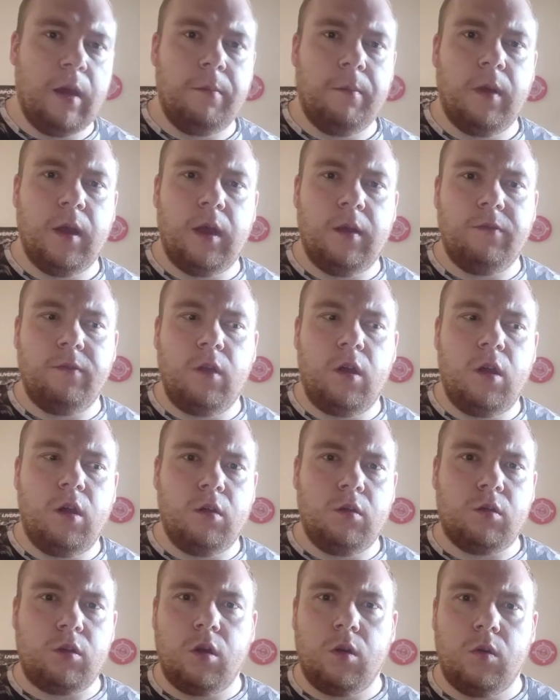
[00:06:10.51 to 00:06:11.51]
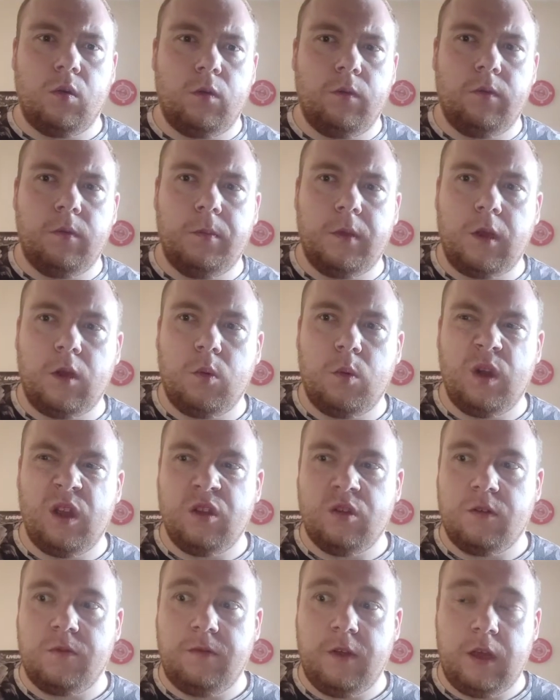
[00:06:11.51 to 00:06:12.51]
and my vlogs, gone over my
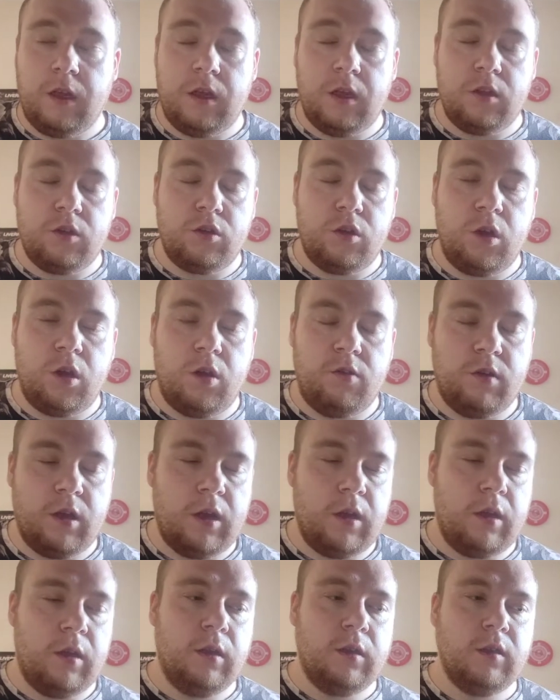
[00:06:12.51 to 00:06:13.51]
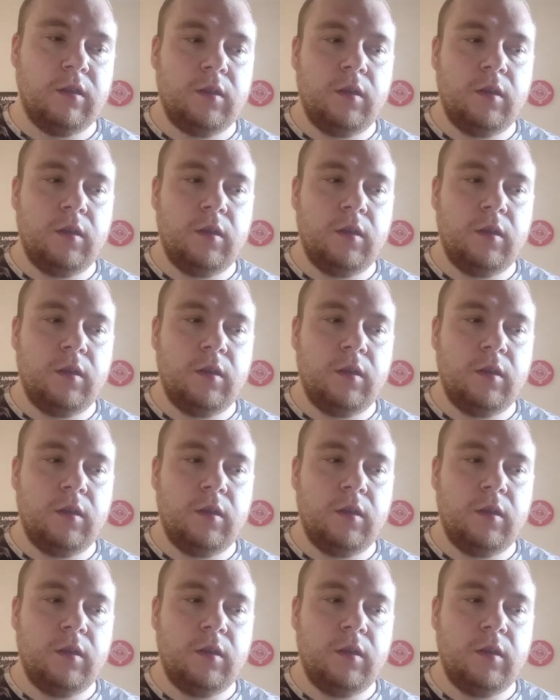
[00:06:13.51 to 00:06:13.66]
quiz, I think it's alright.